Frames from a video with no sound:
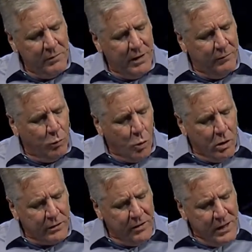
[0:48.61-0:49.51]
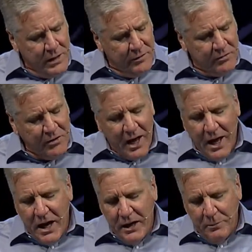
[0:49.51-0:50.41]
They have worked
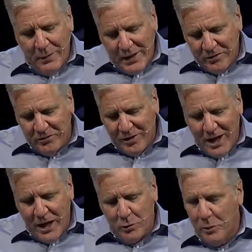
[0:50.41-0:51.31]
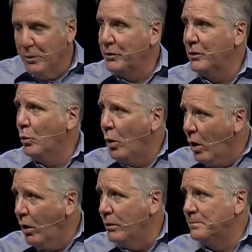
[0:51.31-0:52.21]
side by side, rebuilding the
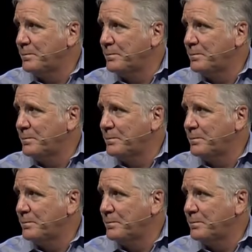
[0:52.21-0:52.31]
wall,